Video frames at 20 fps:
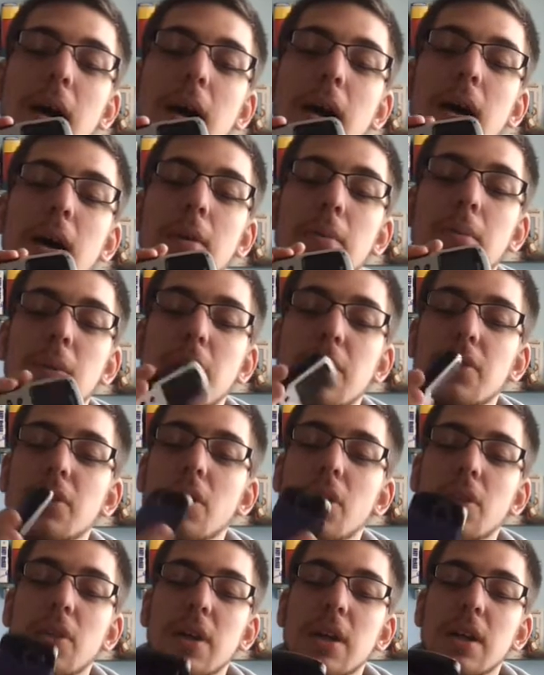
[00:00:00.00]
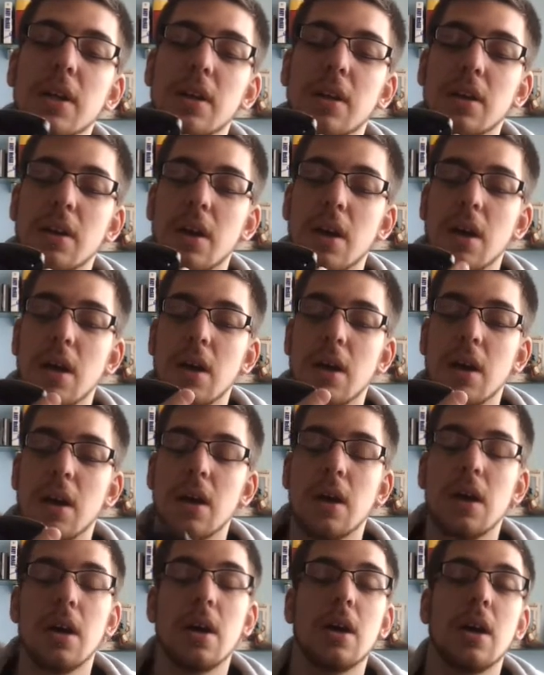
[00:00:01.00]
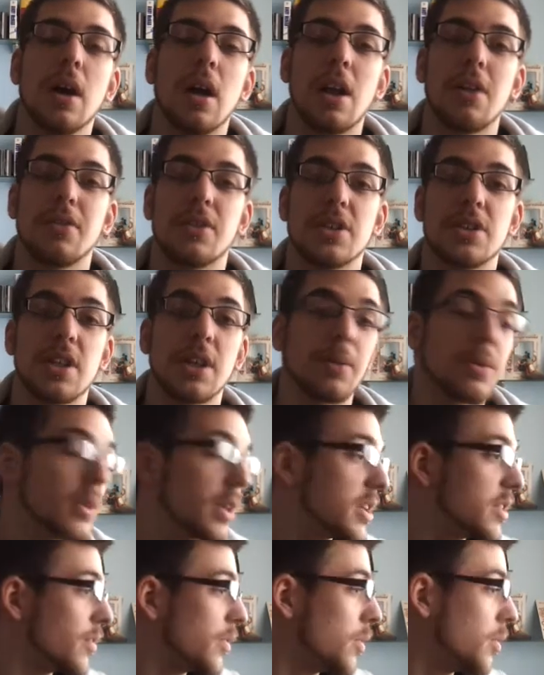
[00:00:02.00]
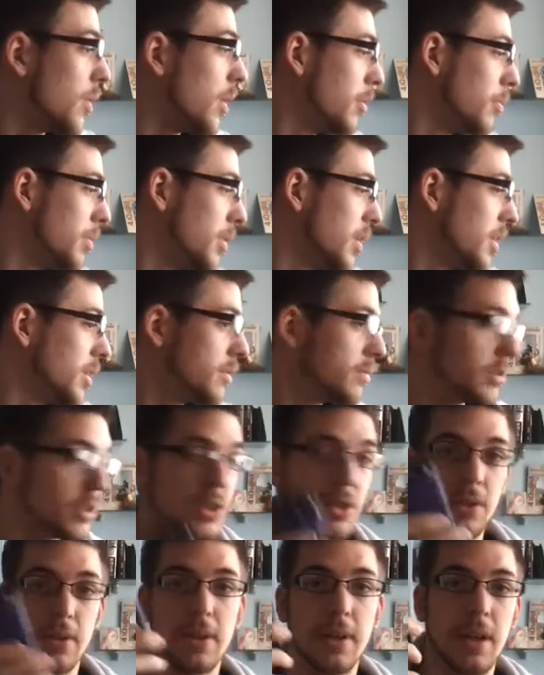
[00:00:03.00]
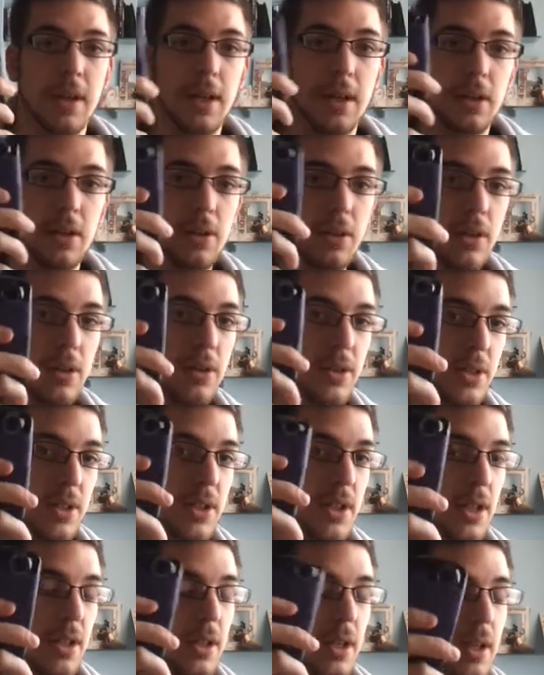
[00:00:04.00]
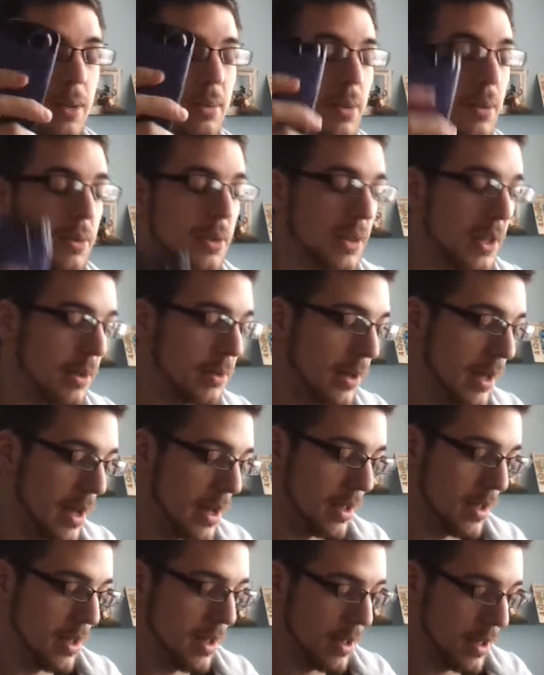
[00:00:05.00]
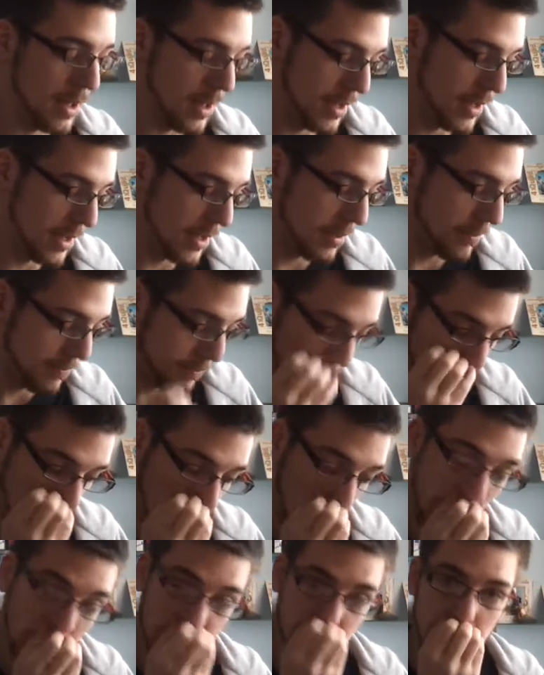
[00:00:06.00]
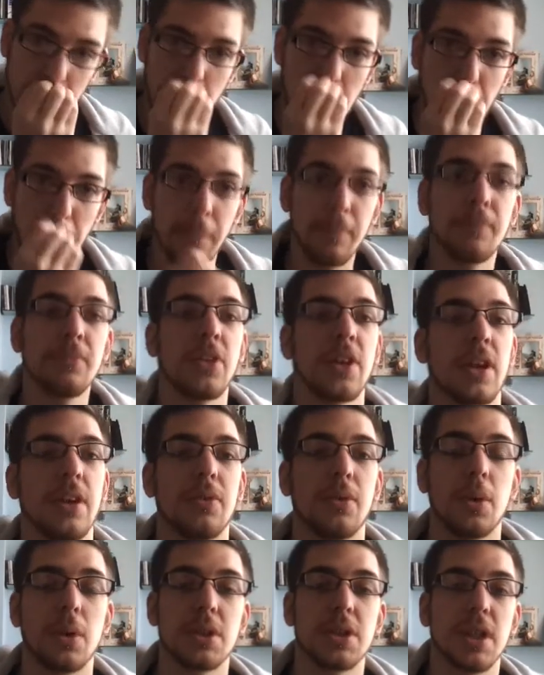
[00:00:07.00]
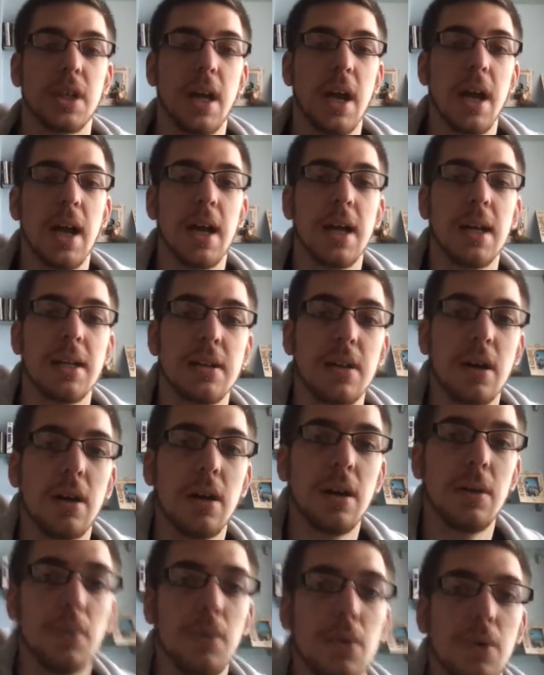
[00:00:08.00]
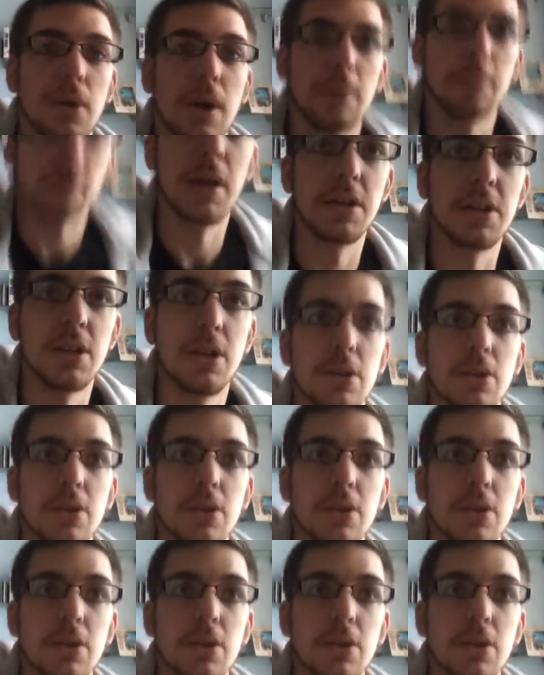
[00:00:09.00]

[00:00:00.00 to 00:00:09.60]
If not, then I'll have to stick with this for a while, but just thought I'd let you know, because I said I'd keep you up to date with that. Other than that, thank you for watching, and I will get back to